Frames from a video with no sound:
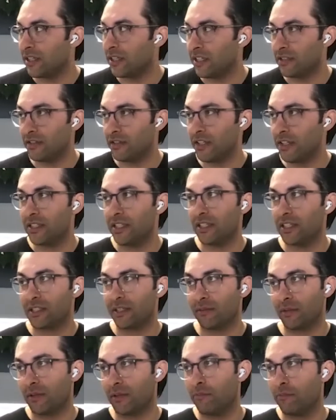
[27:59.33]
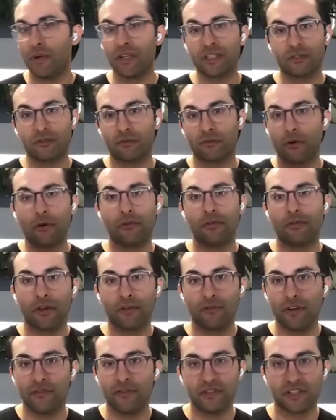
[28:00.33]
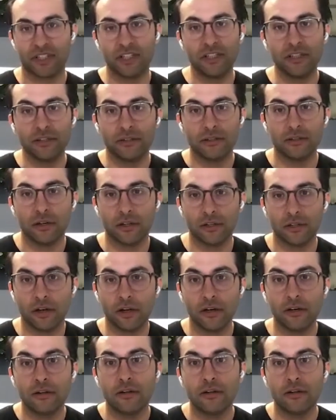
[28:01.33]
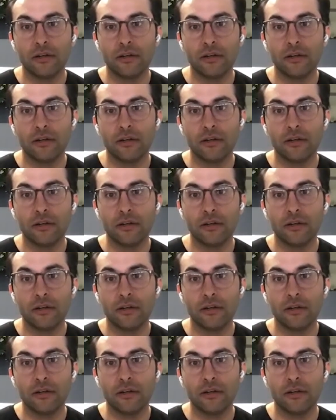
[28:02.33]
and they're seeing some of the best growth they've ever seen online.